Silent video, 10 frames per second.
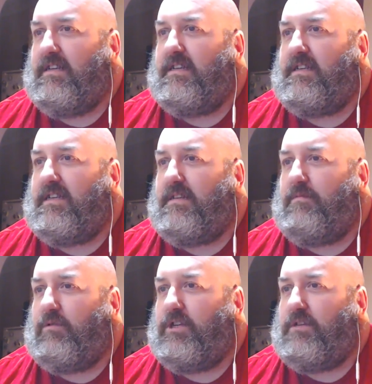
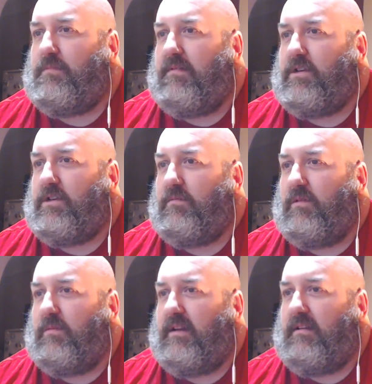Seymour. She's married to a
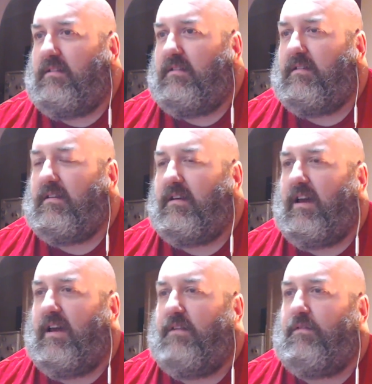McManus.
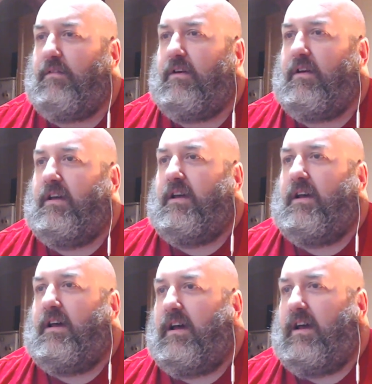Kev.
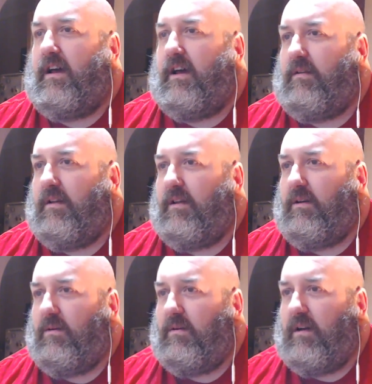
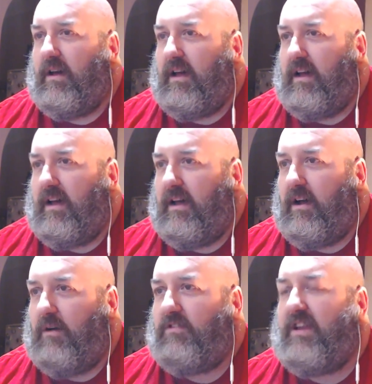
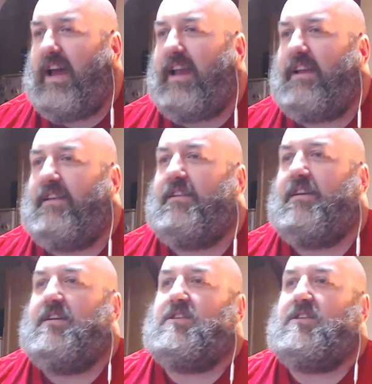Neil. Stan.